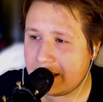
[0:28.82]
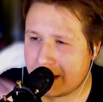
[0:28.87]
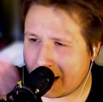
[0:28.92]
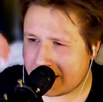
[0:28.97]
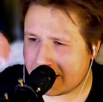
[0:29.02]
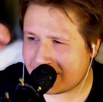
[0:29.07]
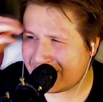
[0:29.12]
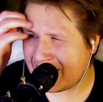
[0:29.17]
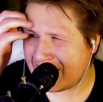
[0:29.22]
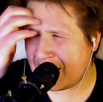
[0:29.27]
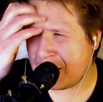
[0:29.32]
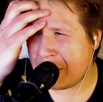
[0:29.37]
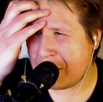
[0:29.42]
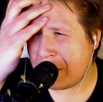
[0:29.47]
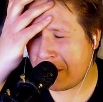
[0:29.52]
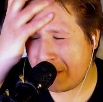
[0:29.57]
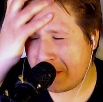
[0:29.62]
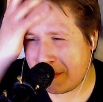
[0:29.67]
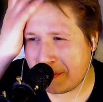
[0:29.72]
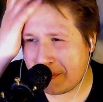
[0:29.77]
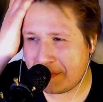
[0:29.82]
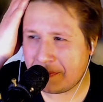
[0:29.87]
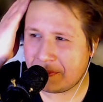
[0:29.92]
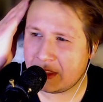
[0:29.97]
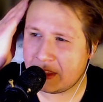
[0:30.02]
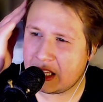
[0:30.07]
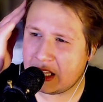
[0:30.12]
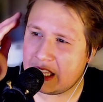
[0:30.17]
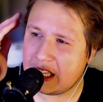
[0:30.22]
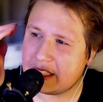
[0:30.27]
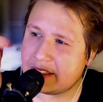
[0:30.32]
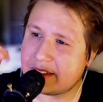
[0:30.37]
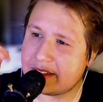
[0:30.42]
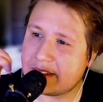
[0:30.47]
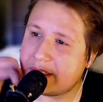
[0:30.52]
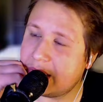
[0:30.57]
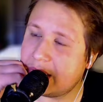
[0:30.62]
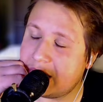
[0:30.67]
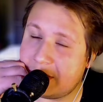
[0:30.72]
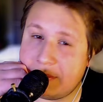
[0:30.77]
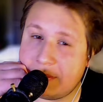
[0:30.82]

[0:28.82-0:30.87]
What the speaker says: yes, I know it's